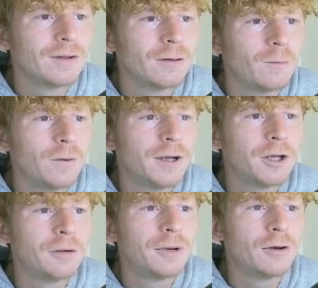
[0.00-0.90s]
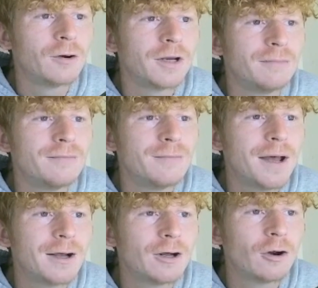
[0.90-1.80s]
We're going to be looking
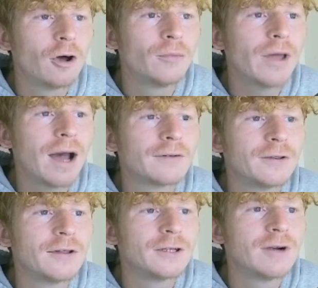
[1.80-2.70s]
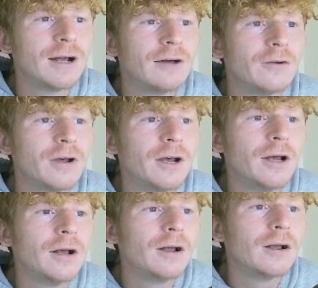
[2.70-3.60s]
mega globbed after this round.
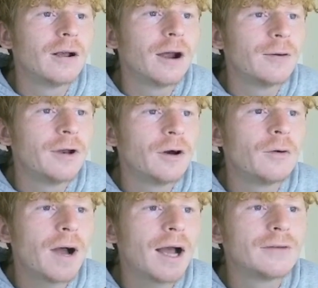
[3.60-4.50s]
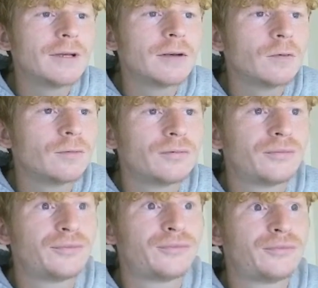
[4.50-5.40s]
Alright, we know Ivy...
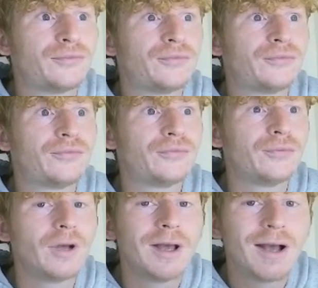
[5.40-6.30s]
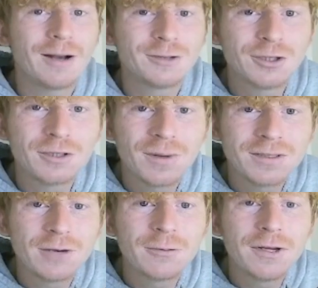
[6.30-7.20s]
Oof. I was just about to
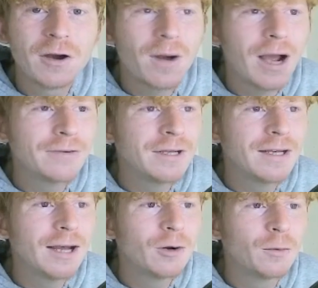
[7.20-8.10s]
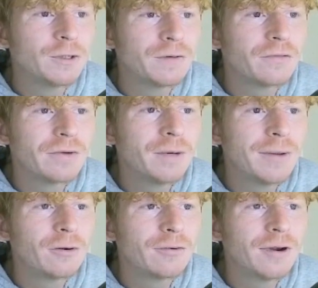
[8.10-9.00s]
say, we know Ivy can get upwards of 3
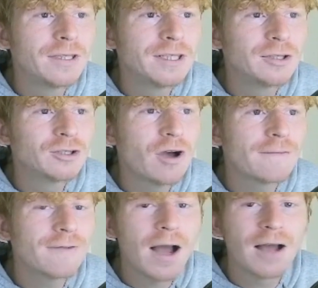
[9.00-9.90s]
mil crits. He just got a 5